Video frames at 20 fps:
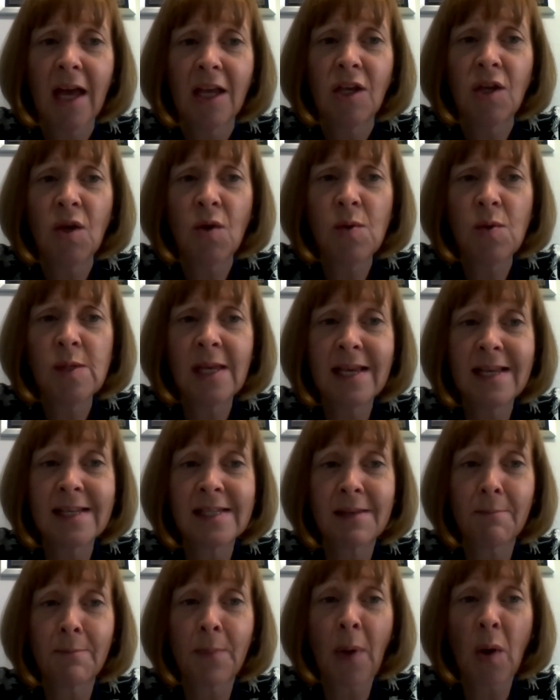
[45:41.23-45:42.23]

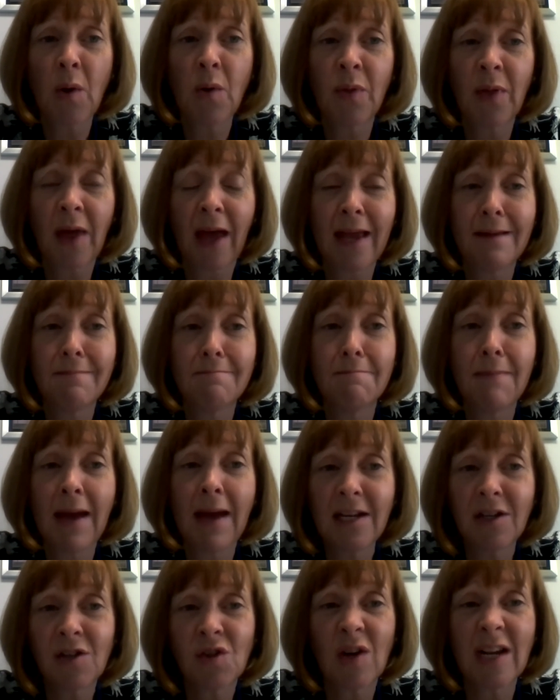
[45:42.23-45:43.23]
uses both a
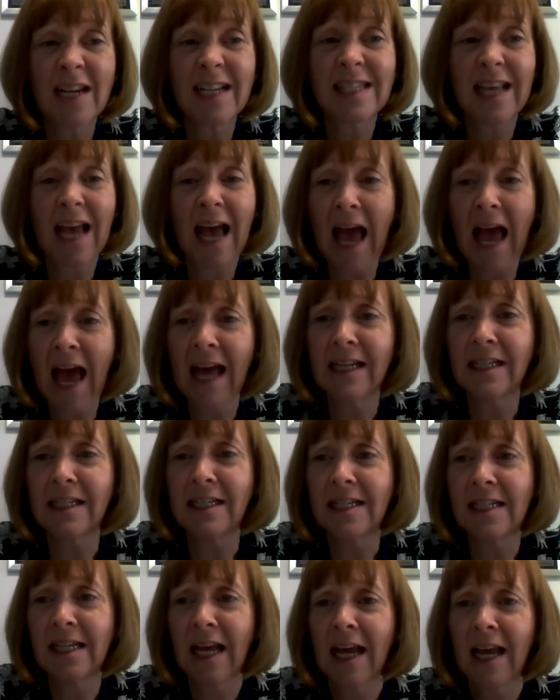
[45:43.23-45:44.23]
matrix
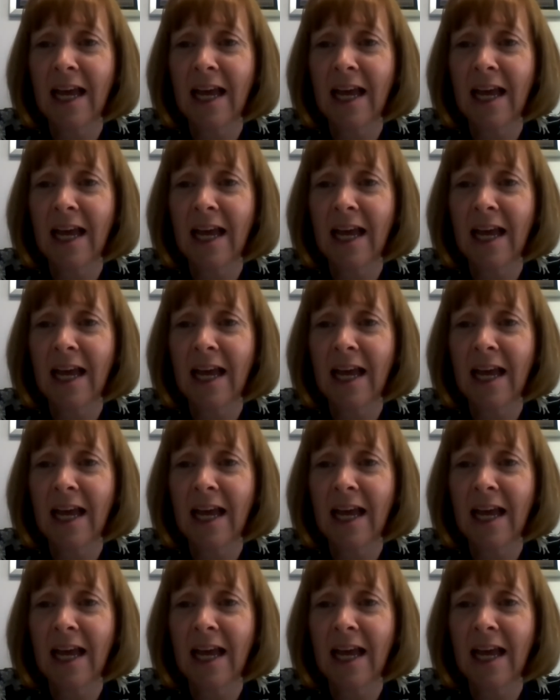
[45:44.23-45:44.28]
and